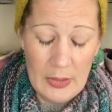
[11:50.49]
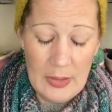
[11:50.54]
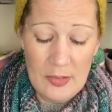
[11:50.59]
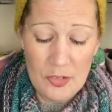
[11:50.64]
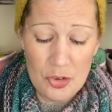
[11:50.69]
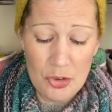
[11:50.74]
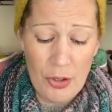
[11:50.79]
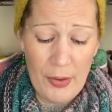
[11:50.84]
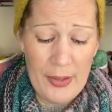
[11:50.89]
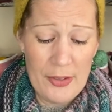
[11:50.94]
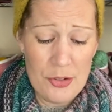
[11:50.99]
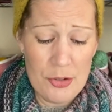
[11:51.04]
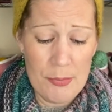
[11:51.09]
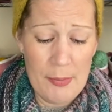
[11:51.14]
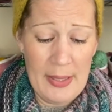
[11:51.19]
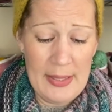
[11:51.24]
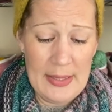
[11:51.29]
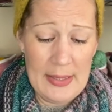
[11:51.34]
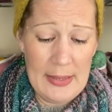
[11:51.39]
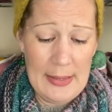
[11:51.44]
try to
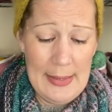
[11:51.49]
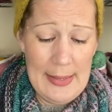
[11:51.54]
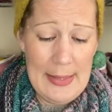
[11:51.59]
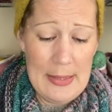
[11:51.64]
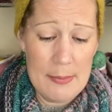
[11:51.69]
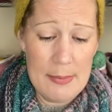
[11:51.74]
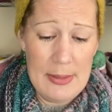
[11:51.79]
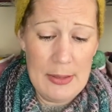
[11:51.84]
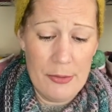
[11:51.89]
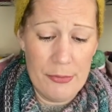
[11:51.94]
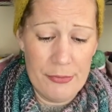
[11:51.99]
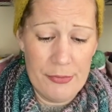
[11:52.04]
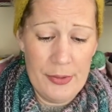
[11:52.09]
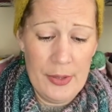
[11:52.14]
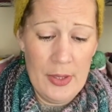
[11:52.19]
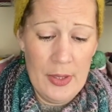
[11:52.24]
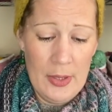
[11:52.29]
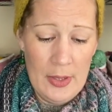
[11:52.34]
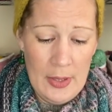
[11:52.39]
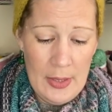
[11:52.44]
make a little bit of
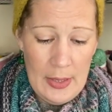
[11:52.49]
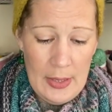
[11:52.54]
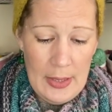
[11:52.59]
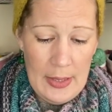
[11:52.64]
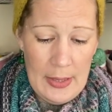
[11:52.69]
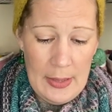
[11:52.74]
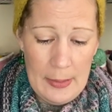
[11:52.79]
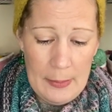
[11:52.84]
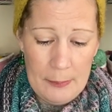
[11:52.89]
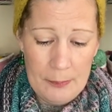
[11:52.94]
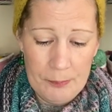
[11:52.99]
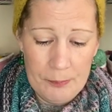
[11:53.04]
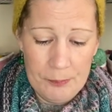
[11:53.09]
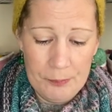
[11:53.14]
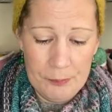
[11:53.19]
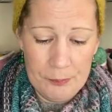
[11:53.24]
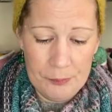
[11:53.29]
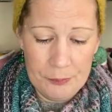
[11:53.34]
um,